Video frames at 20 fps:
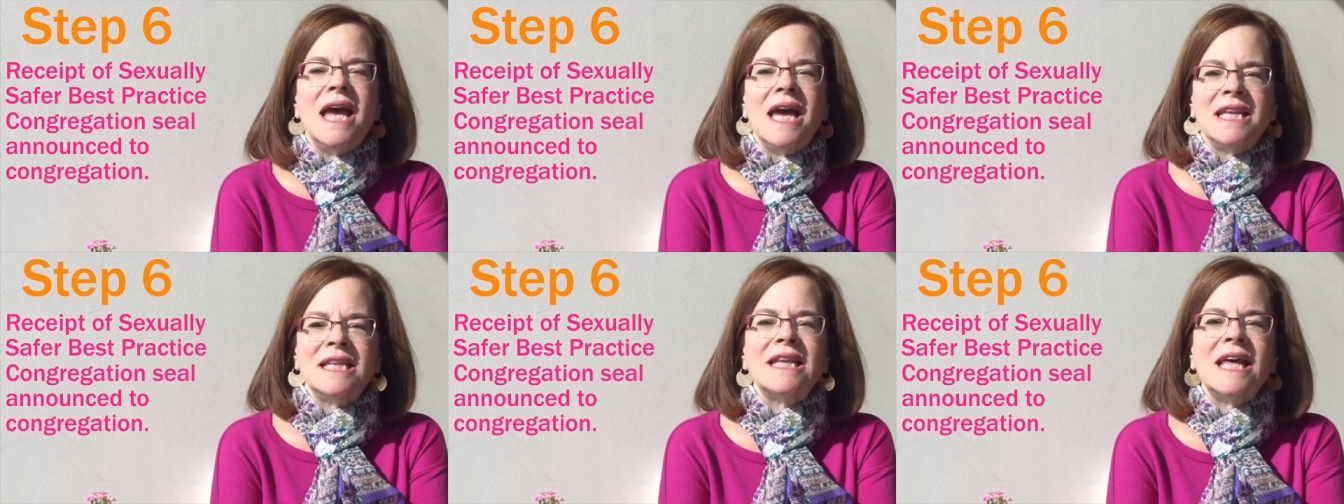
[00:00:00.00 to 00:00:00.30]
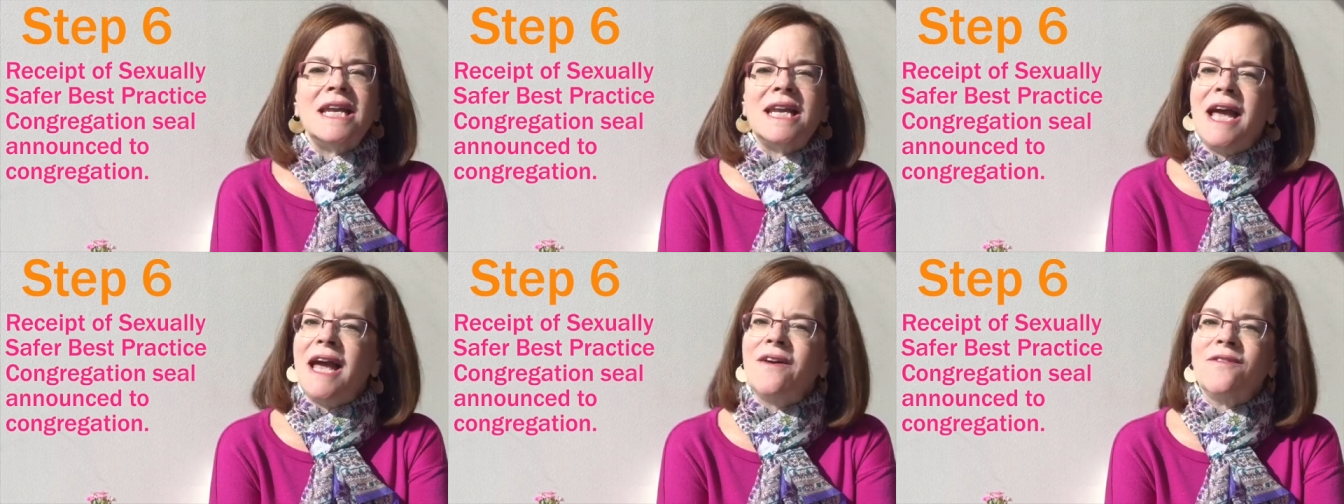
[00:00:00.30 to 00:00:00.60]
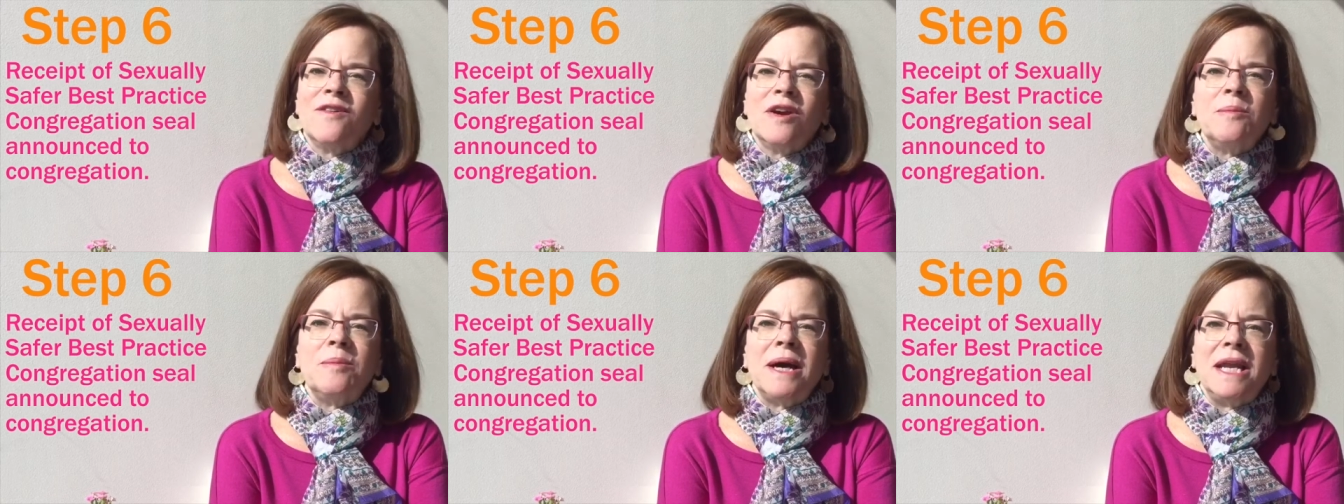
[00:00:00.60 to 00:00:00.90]
and let
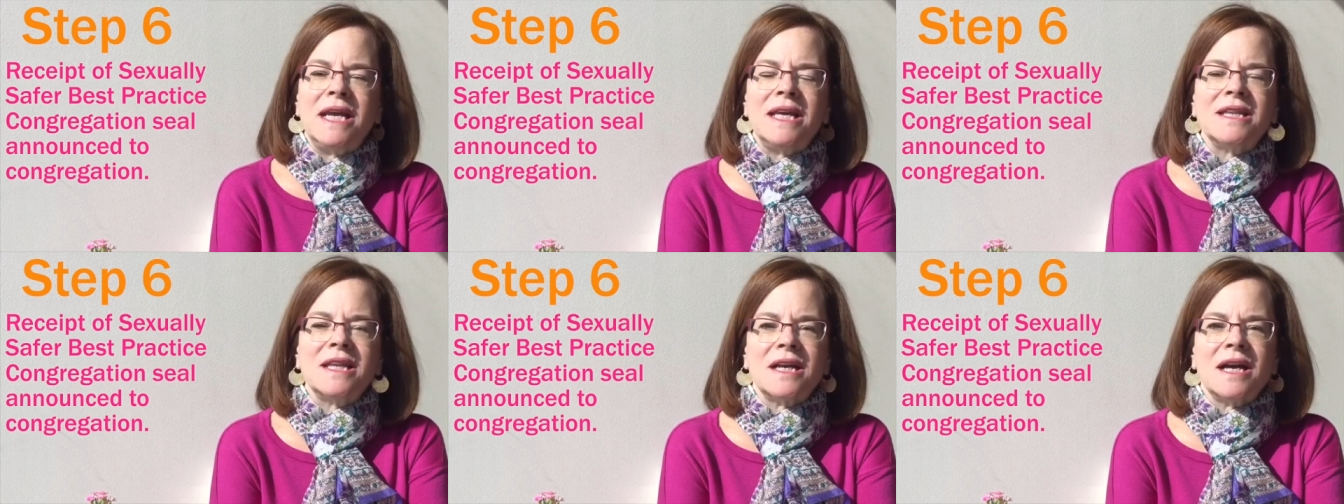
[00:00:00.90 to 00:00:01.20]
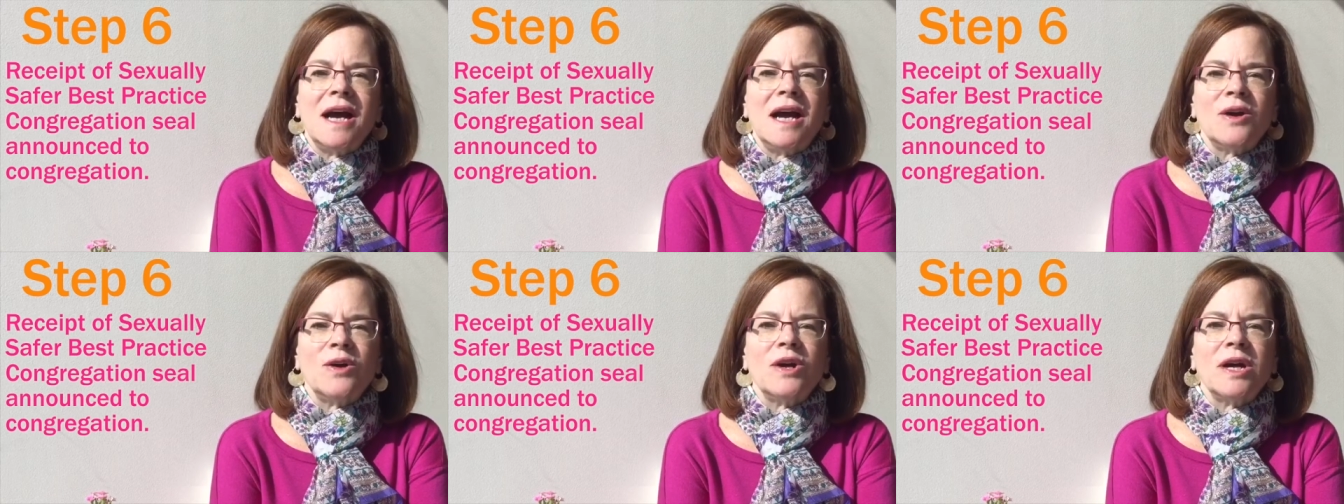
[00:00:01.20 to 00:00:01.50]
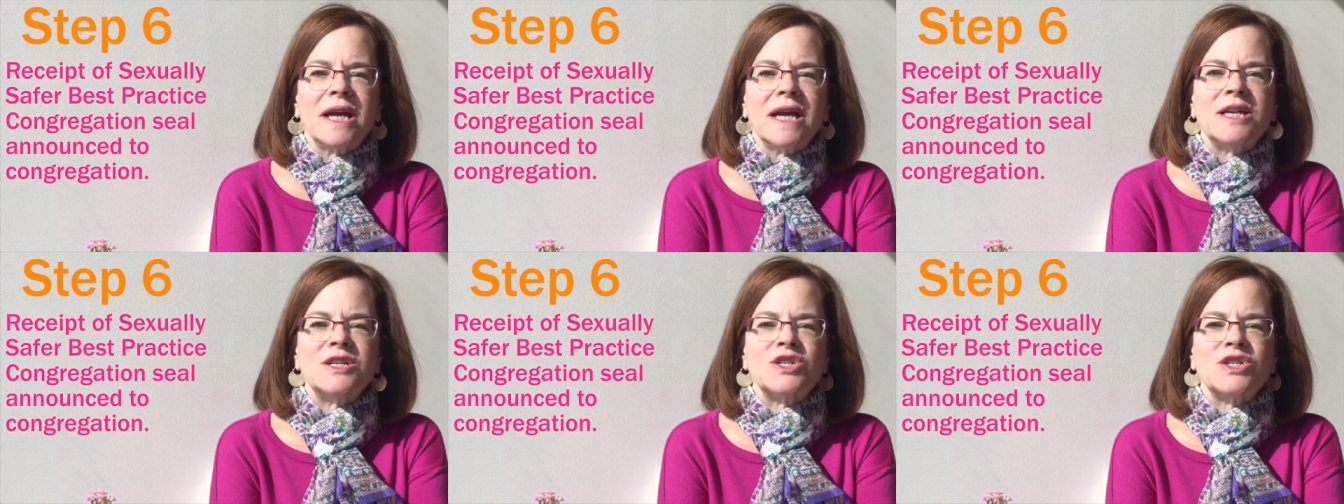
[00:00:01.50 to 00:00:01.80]
everybody in the
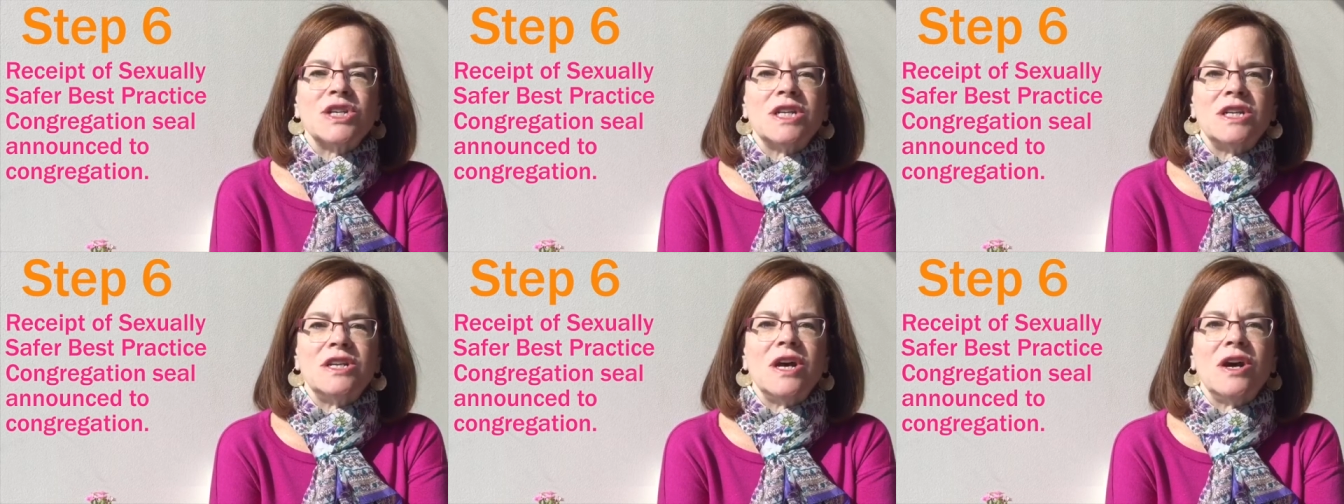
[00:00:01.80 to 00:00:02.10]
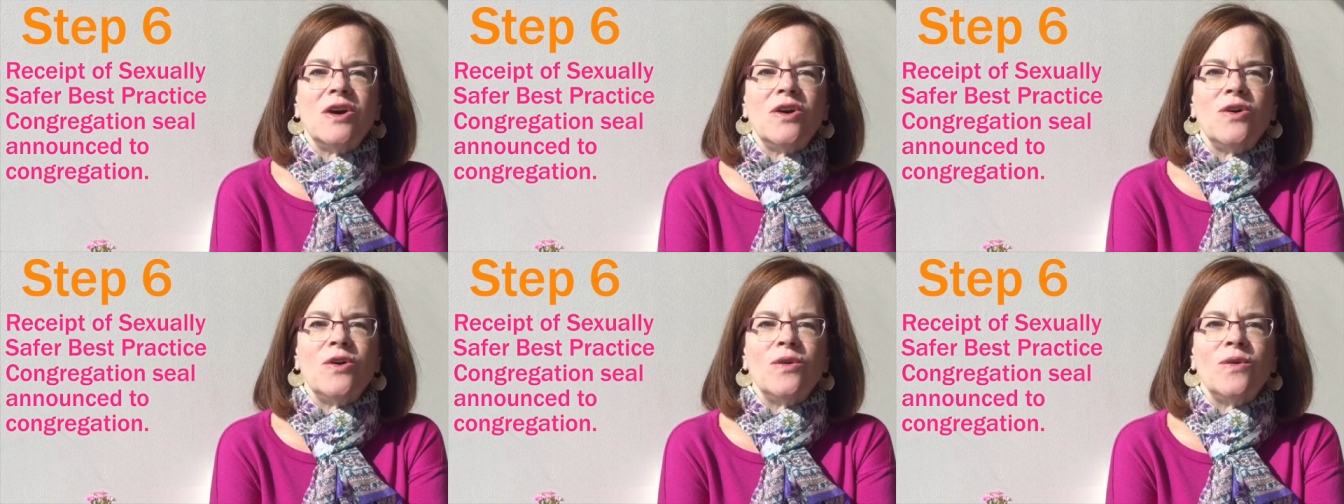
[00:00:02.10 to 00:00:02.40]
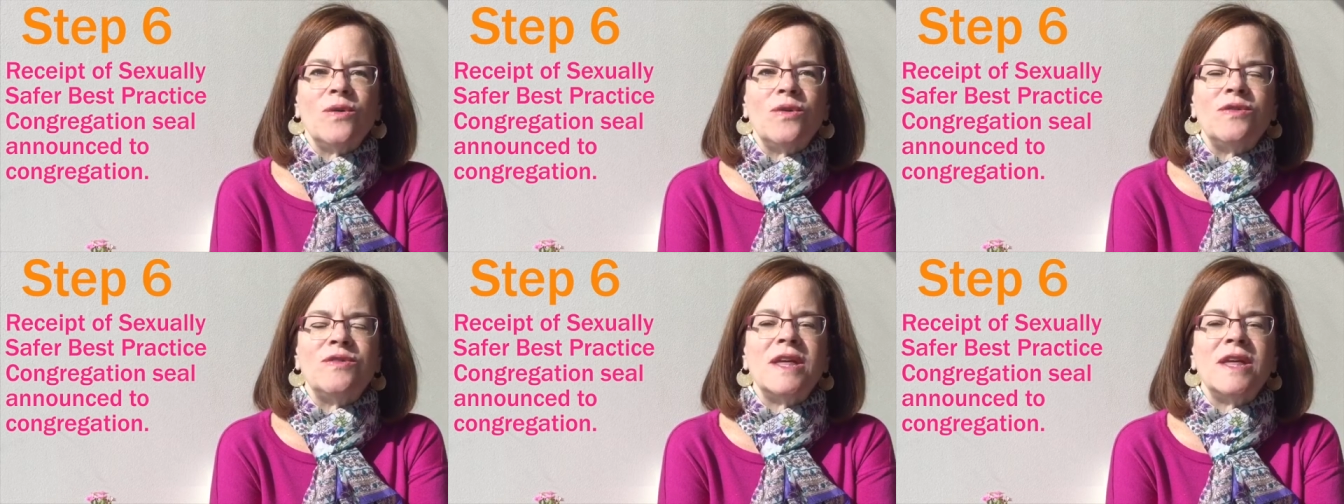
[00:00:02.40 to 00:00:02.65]
congregation know